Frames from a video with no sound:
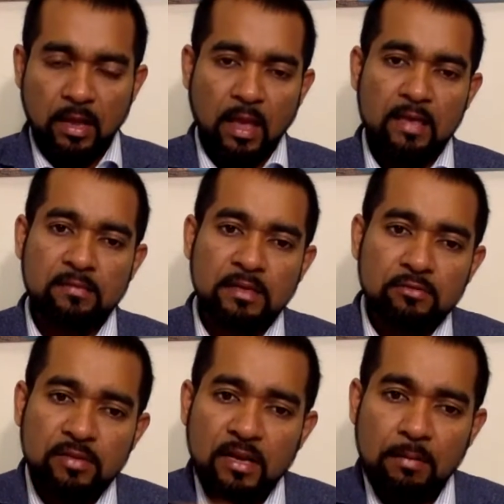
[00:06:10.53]
As
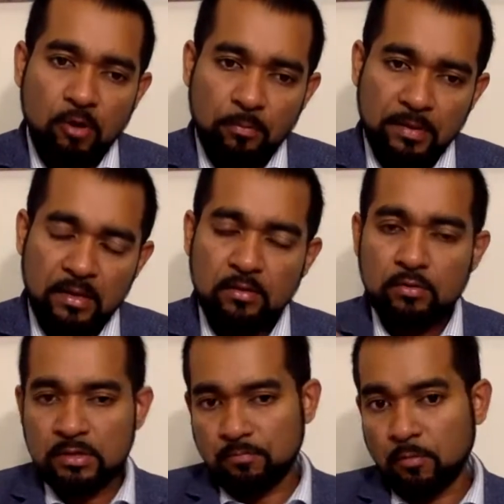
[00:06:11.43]
new cell developing
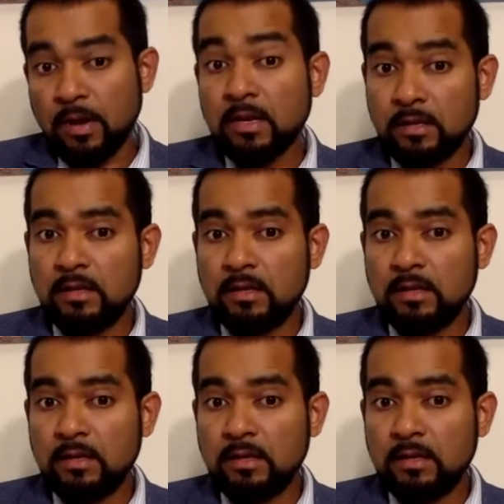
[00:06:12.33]
with the proper